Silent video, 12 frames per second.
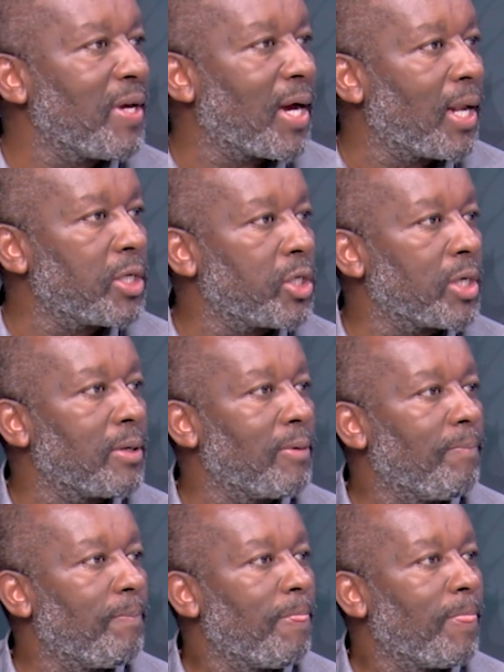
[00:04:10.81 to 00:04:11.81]
culture.
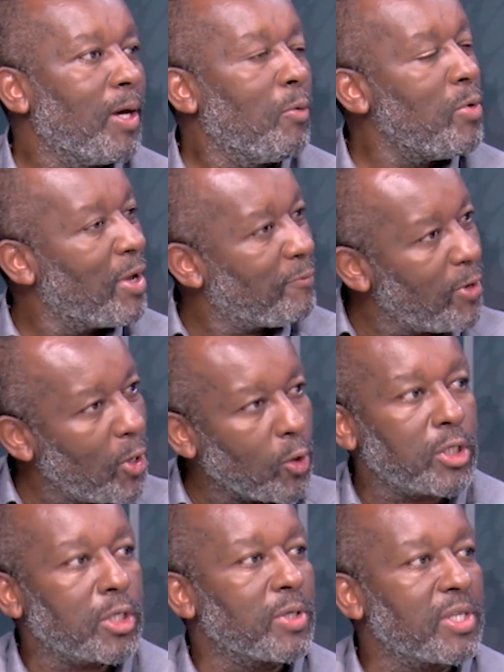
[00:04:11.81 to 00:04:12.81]
We have
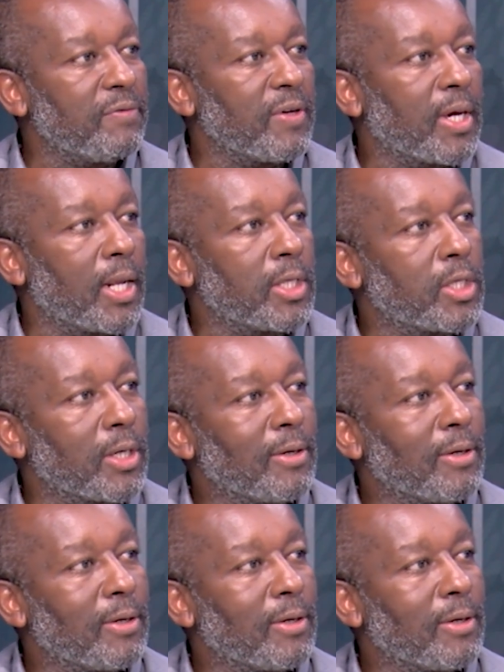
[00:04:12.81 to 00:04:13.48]
lost our saving culture.